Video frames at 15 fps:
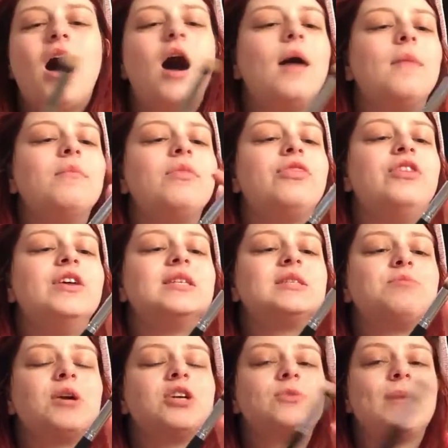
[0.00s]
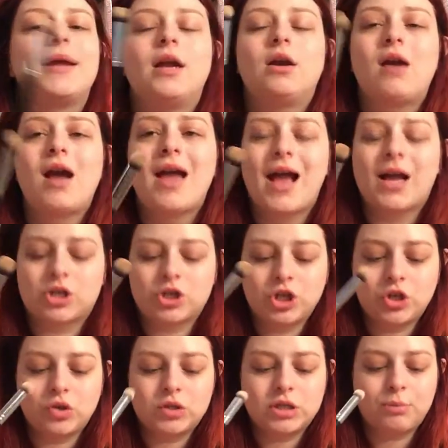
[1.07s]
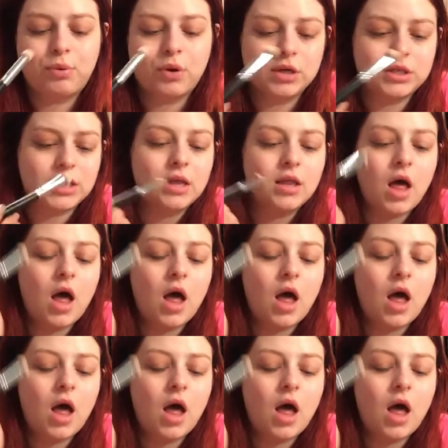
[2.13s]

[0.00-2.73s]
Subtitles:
This brush right here I actually used to put